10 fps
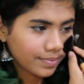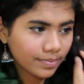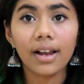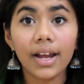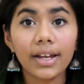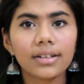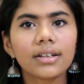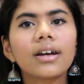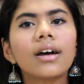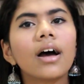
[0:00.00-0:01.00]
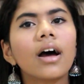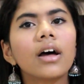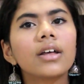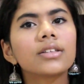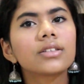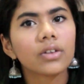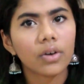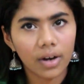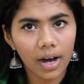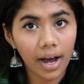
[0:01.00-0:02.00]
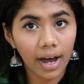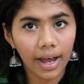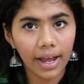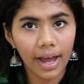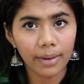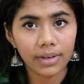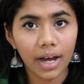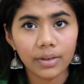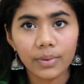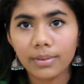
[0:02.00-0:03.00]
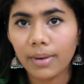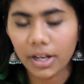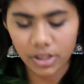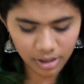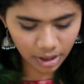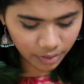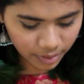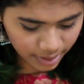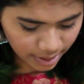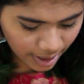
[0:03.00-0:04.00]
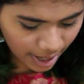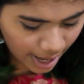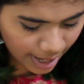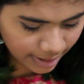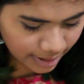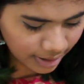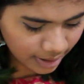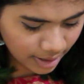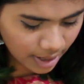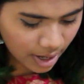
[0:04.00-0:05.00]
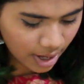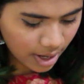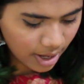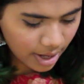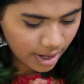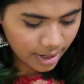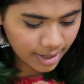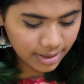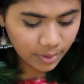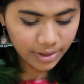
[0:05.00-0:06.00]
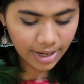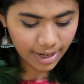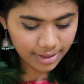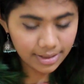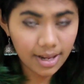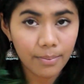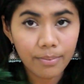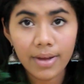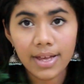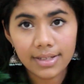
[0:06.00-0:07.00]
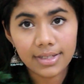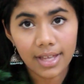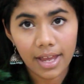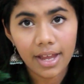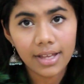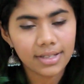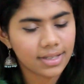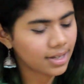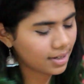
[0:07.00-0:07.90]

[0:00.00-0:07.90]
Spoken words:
Alright, so I am done with the blush now, and let's see what the next step says.